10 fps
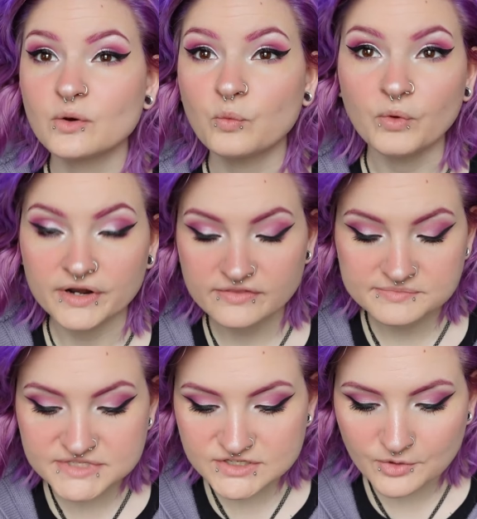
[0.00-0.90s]
wanted
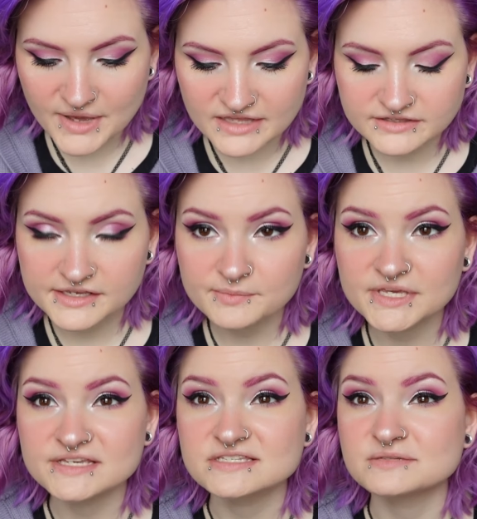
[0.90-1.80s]
them so badly
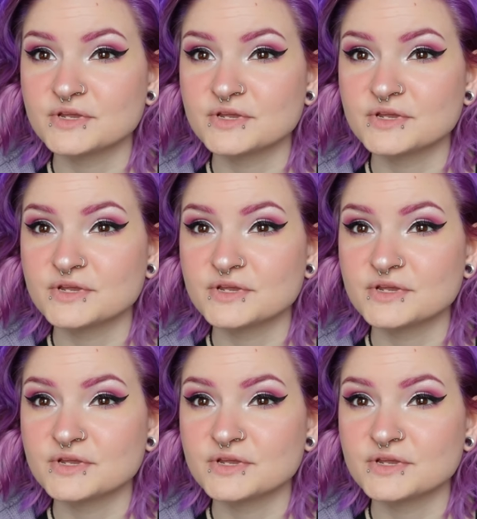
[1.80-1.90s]
because as